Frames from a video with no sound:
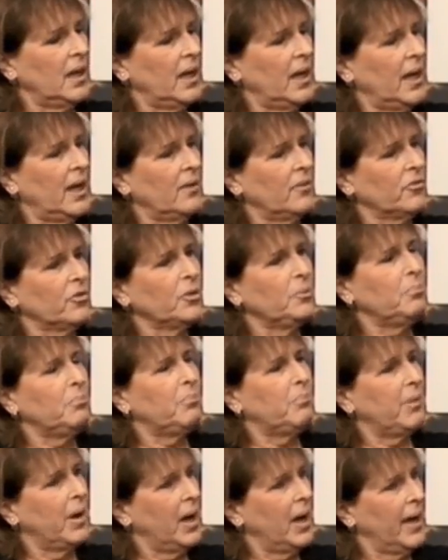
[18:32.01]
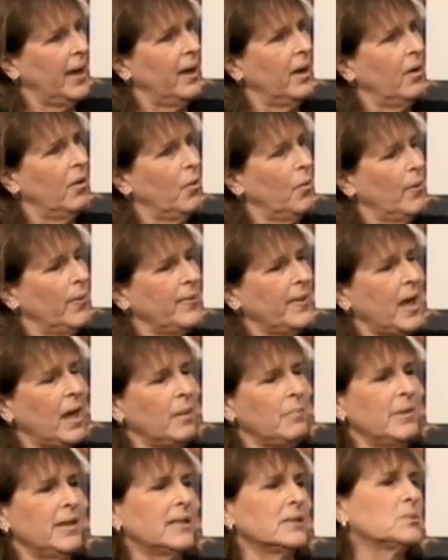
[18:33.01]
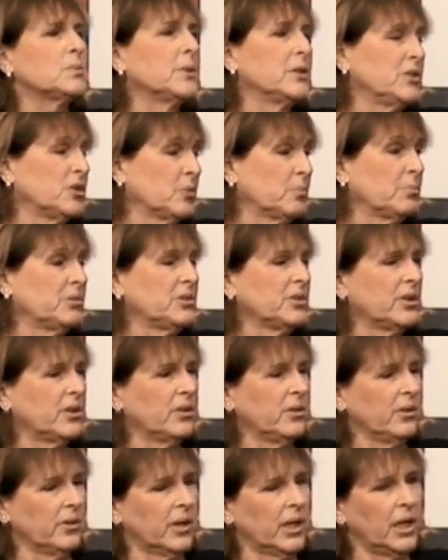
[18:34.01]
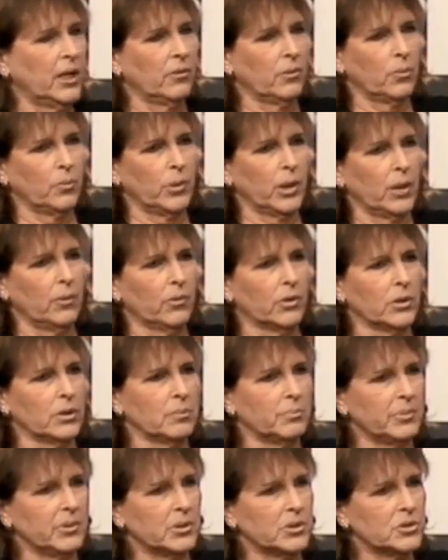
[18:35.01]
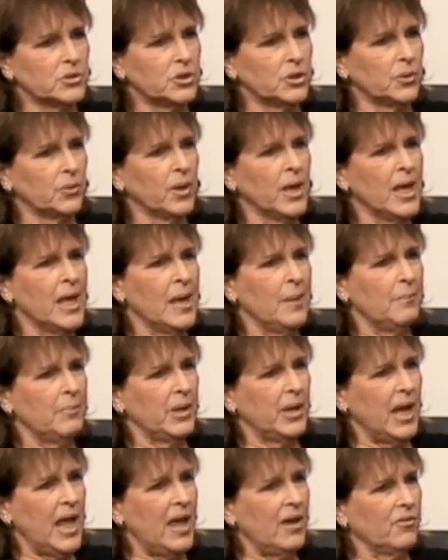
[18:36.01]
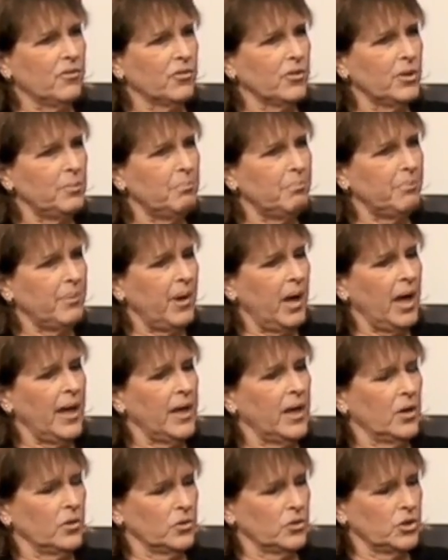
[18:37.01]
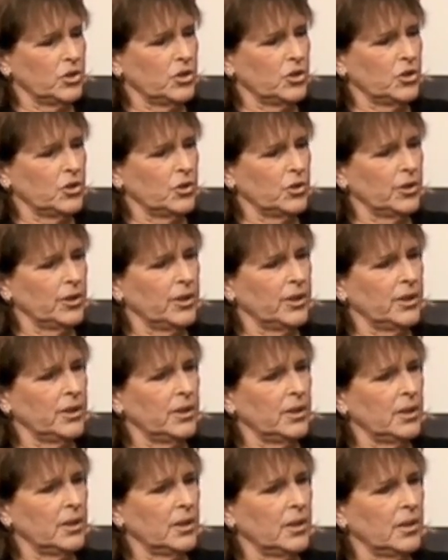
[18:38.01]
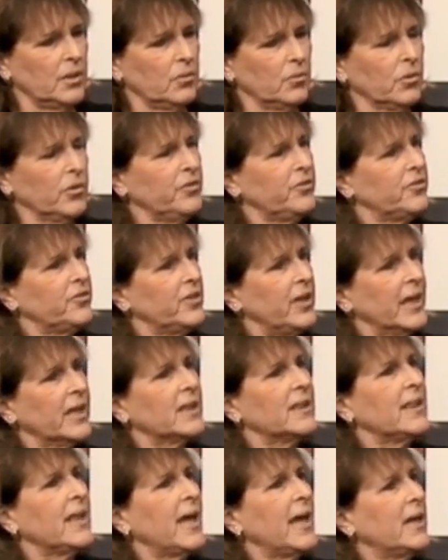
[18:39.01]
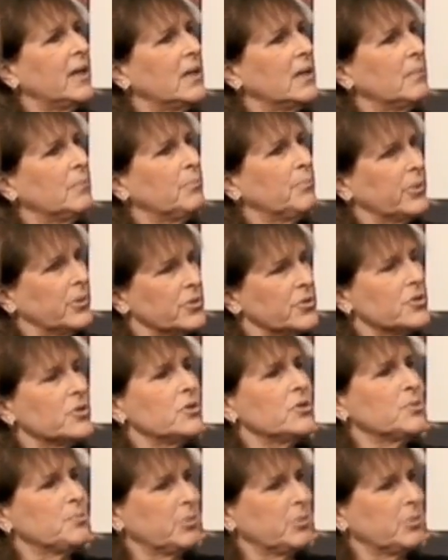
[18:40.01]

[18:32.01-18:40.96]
every bio, and I mean, that's what I took particular care in when I wrote the book too, but every bio should reflect that person's